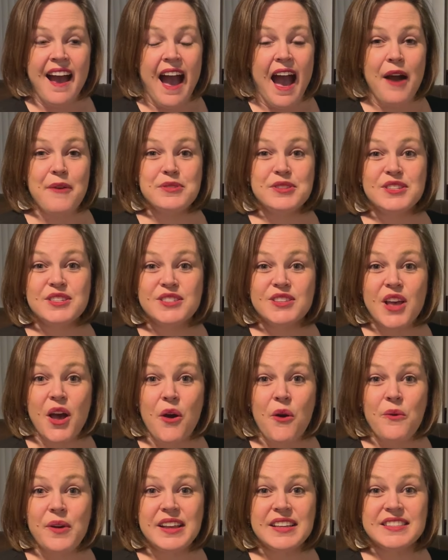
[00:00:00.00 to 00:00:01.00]
I was so
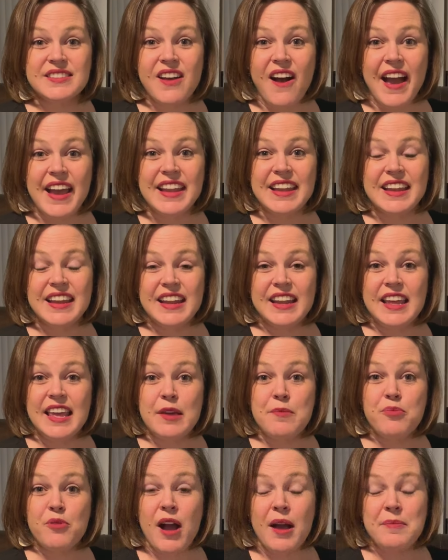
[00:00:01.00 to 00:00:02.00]
excited.
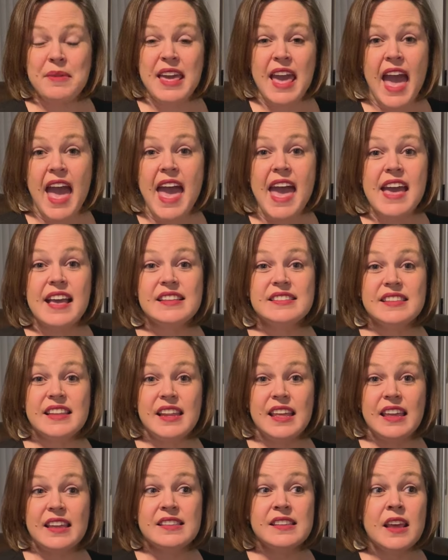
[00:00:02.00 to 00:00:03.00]
He brought me eggs that
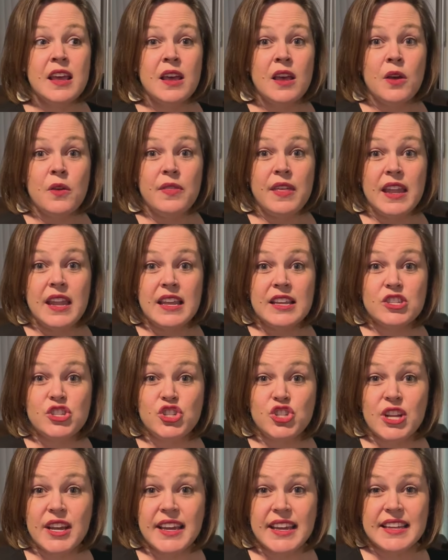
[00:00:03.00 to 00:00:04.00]
his that his
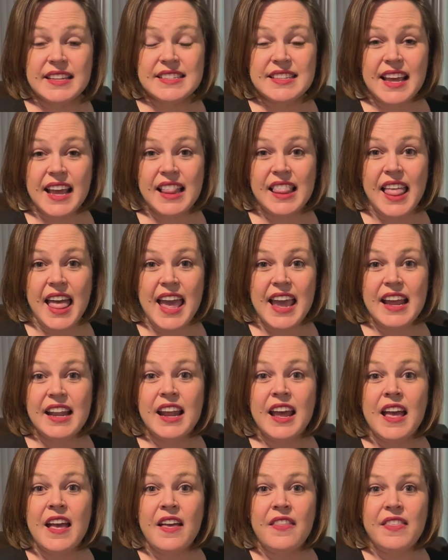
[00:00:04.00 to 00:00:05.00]
chickens had laid
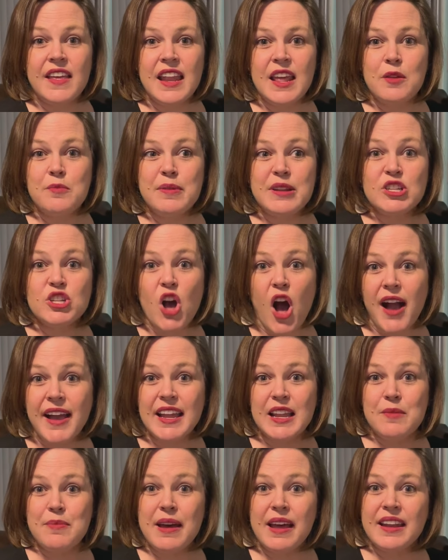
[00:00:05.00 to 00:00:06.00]
that he'd been
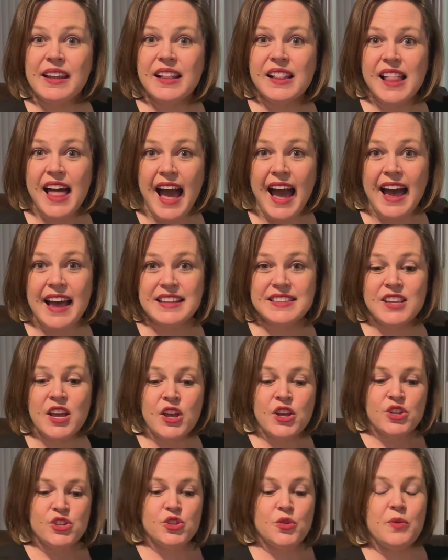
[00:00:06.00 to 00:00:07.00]
talking about in class.
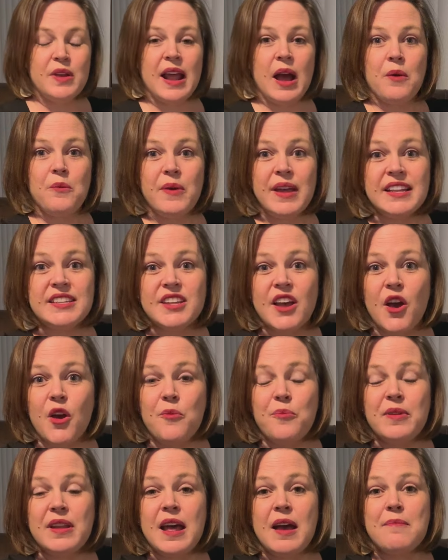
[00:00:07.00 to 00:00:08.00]
So when I went to
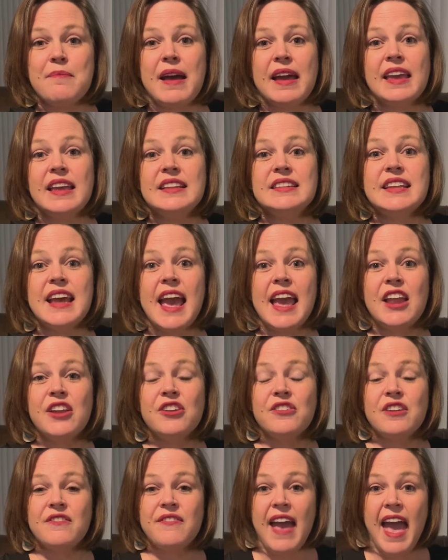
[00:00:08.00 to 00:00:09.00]
open up my
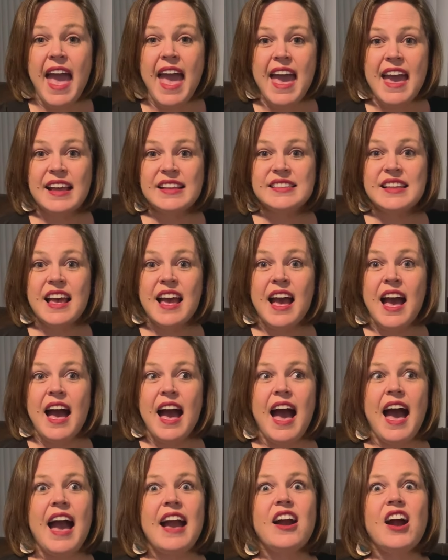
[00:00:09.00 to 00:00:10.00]
container of eggs,
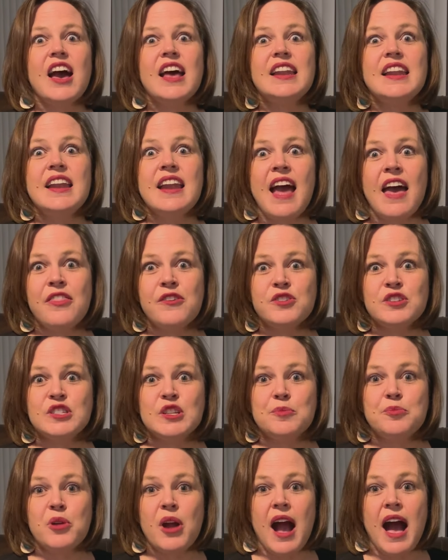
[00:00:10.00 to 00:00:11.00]
I got another
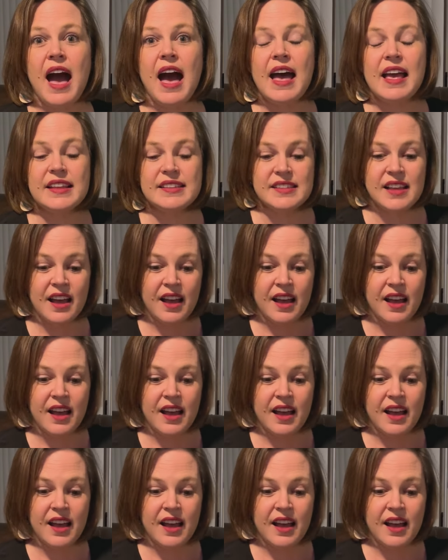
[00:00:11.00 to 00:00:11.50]
surprise.